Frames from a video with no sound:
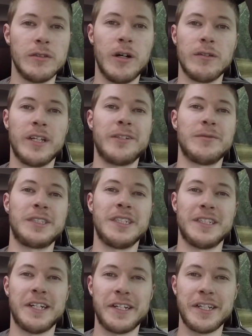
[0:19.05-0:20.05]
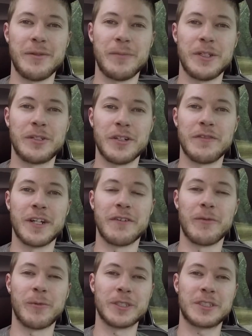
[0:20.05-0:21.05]
Don't let them sit. They need to be driven
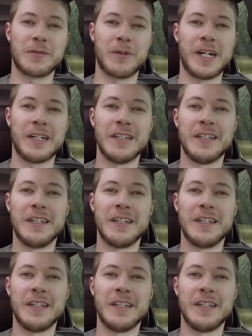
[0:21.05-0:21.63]
every once in a while.